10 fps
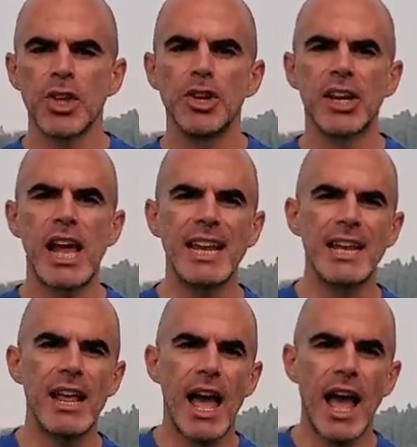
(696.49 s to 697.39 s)
You're gonna
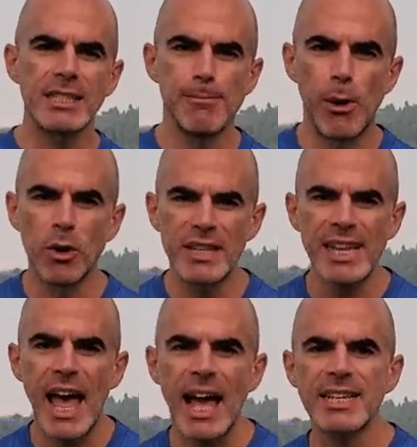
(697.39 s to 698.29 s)
get, as a bonus,
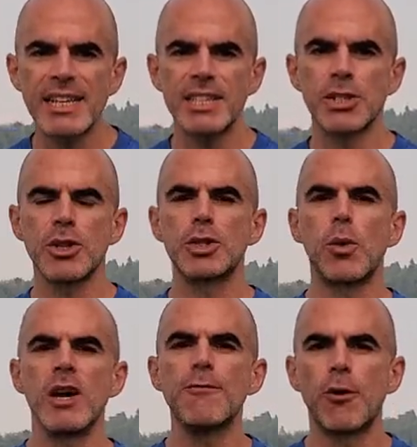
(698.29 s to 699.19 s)
access to the
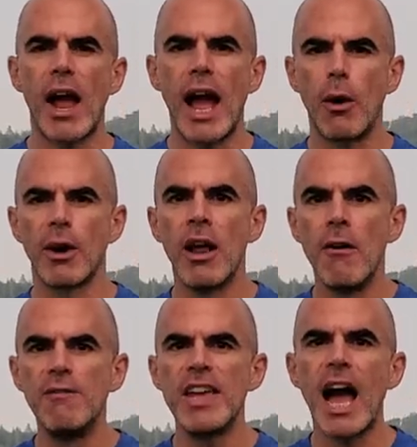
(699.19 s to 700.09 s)
24-hour
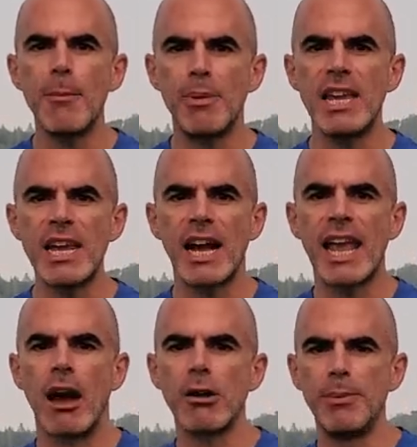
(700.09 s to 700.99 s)
VIP
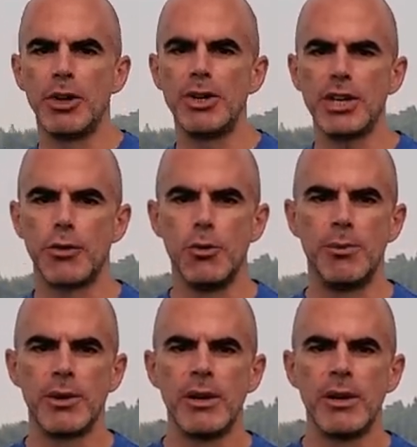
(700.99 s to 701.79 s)
accountability group.